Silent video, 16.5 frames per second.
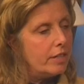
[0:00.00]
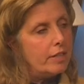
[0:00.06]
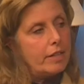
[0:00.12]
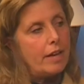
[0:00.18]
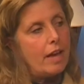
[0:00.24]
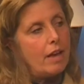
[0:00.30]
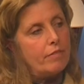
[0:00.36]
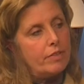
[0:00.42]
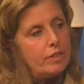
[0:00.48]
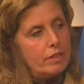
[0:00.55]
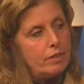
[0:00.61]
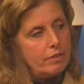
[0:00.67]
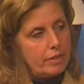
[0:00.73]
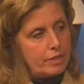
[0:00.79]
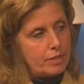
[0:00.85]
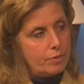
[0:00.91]
the
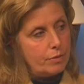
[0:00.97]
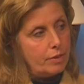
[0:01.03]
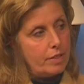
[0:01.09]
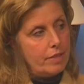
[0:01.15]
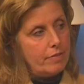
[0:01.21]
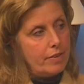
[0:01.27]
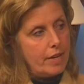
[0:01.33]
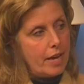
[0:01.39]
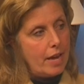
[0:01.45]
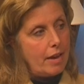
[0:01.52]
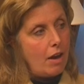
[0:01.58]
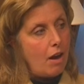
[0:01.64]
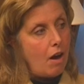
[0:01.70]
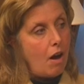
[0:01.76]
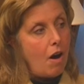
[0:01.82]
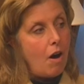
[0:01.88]
cafeteria to alleviate
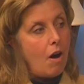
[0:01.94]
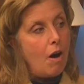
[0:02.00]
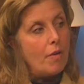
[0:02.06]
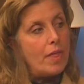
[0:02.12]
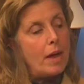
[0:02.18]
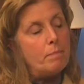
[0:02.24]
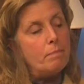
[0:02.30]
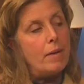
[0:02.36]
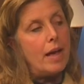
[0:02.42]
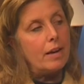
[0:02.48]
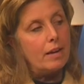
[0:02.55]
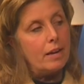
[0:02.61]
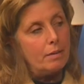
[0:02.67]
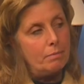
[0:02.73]
all that backup.